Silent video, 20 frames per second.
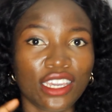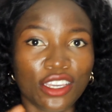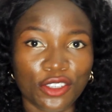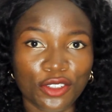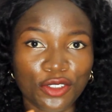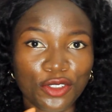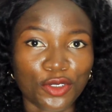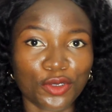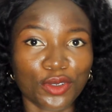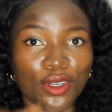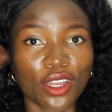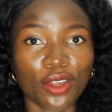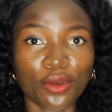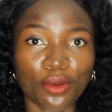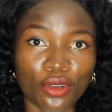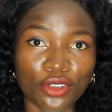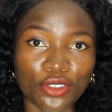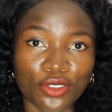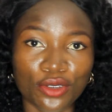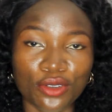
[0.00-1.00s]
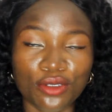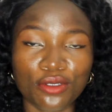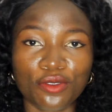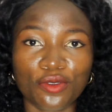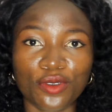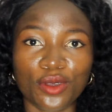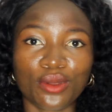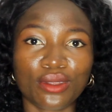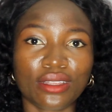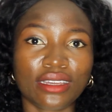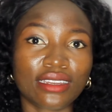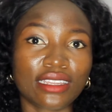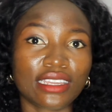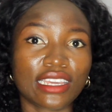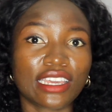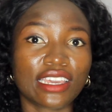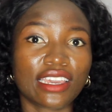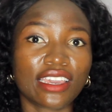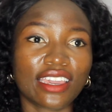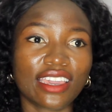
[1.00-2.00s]
a sugar rush. You're going to feel an
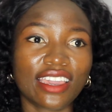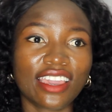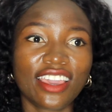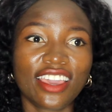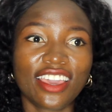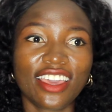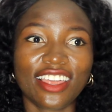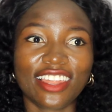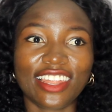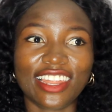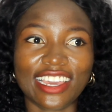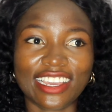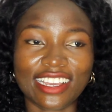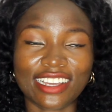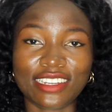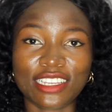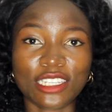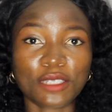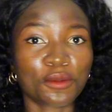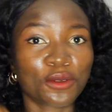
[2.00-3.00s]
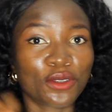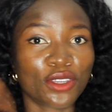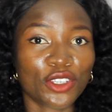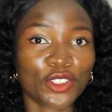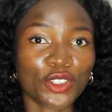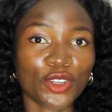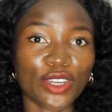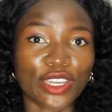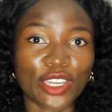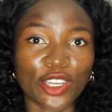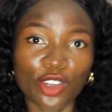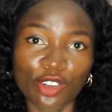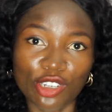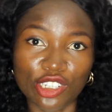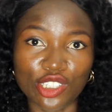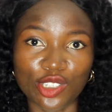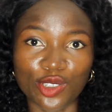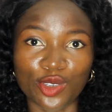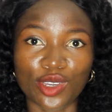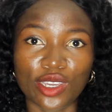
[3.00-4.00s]
exponential
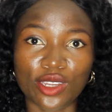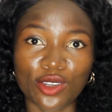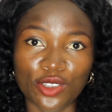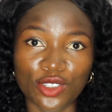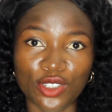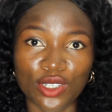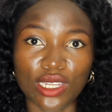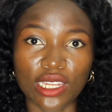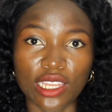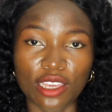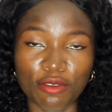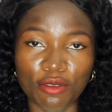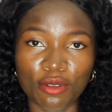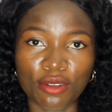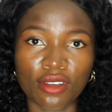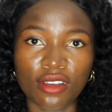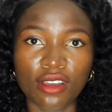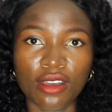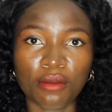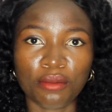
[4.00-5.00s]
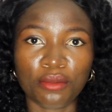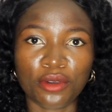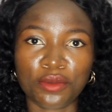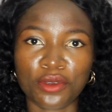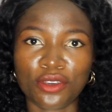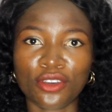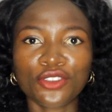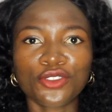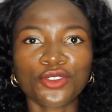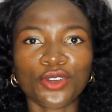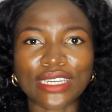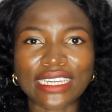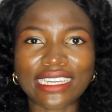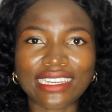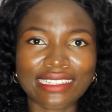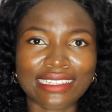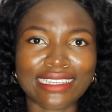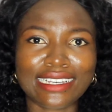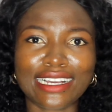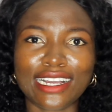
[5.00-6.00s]
increase in your energy level. But because your
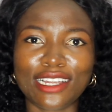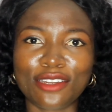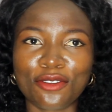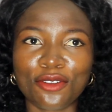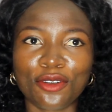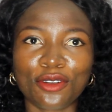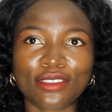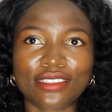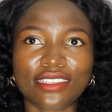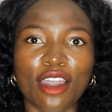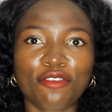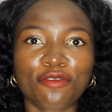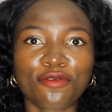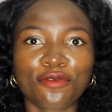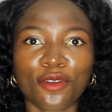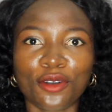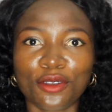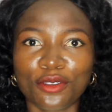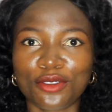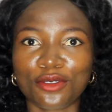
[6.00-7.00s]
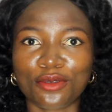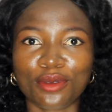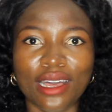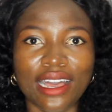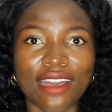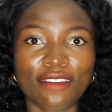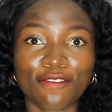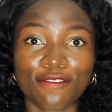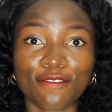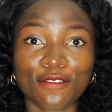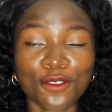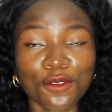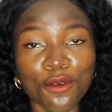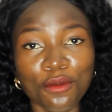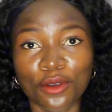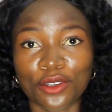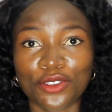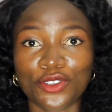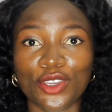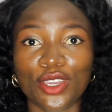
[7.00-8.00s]
kidney cannot afford to have so
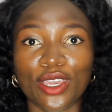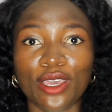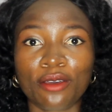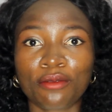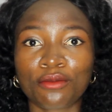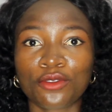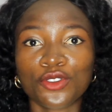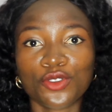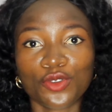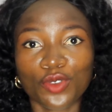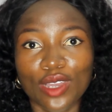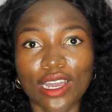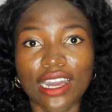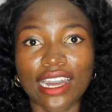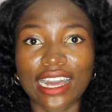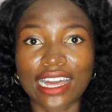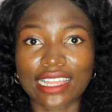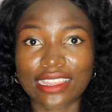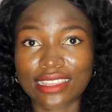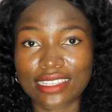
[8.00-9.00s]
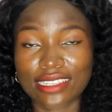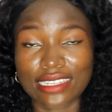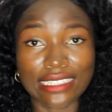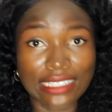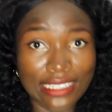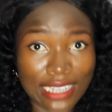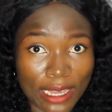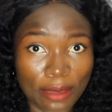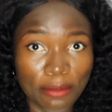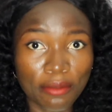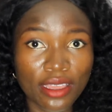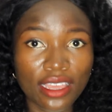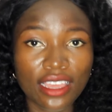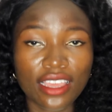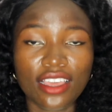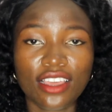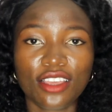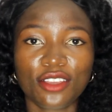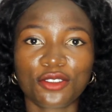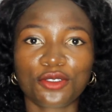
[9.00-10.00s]
much sugar at a time,
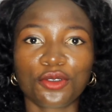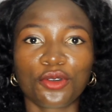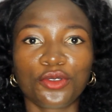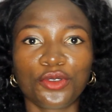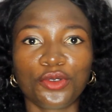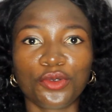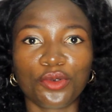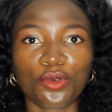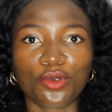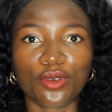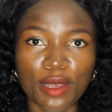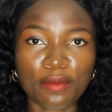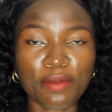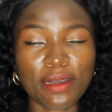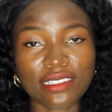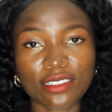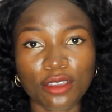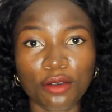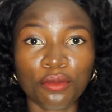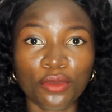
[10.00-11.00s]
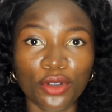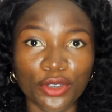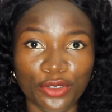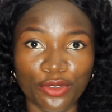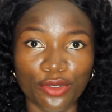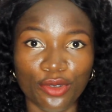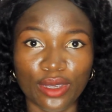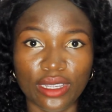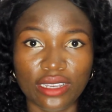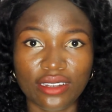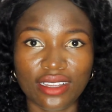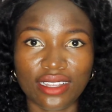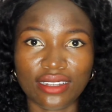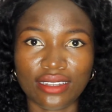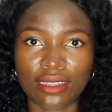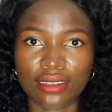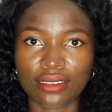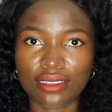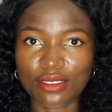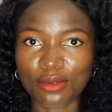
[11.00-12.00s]
so you pass out more urine, and
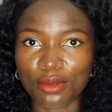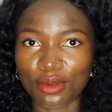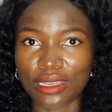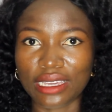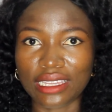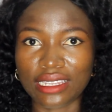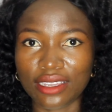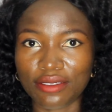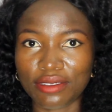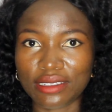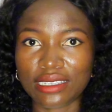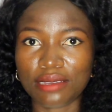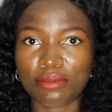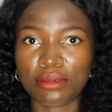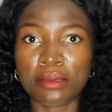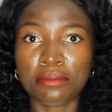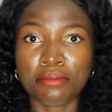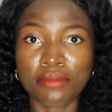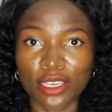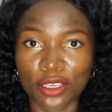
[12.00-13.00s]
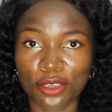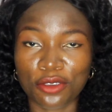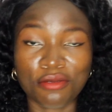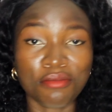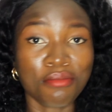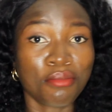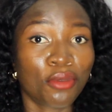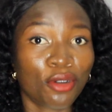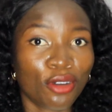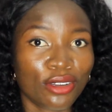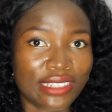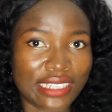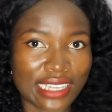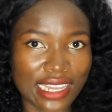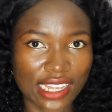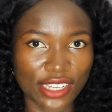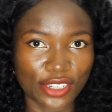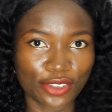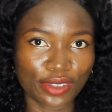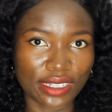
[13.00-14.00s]
then this will inevitably make you more
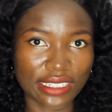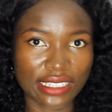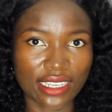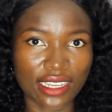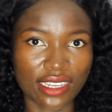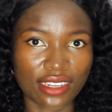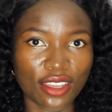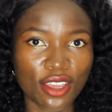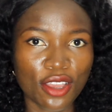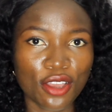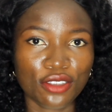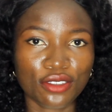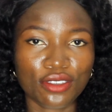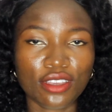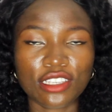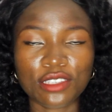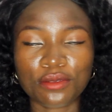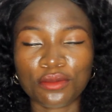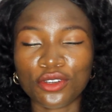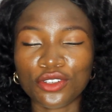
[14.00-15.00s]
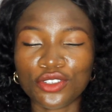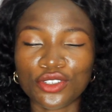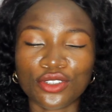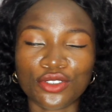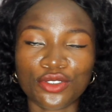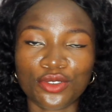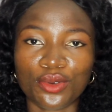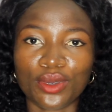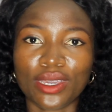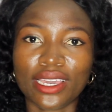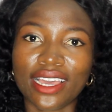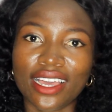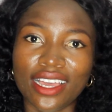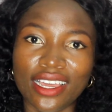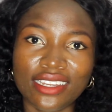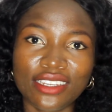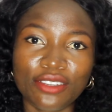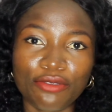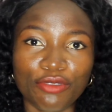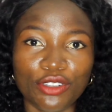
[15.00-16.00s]
dehydrated. So as much as you
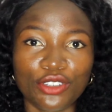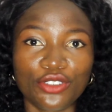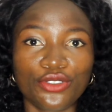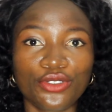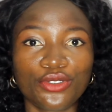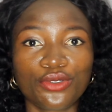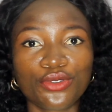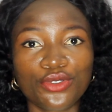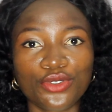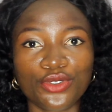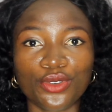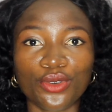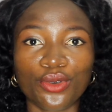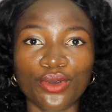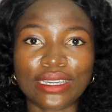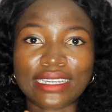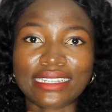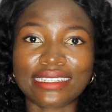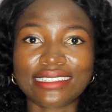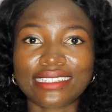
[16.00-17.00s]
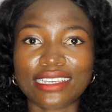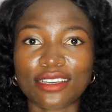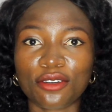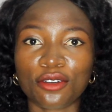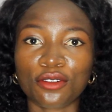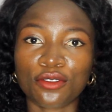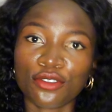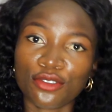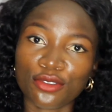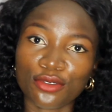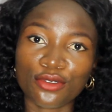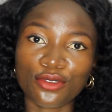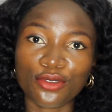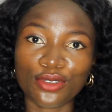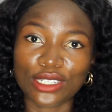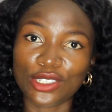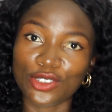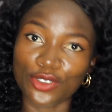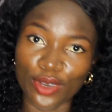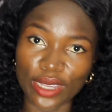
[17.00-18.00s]
can, reduce your intake of
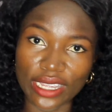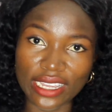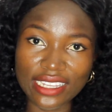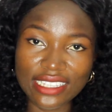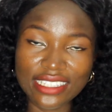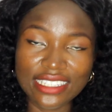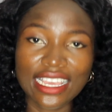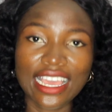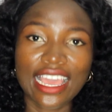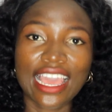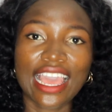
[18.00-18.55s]
sugary drinks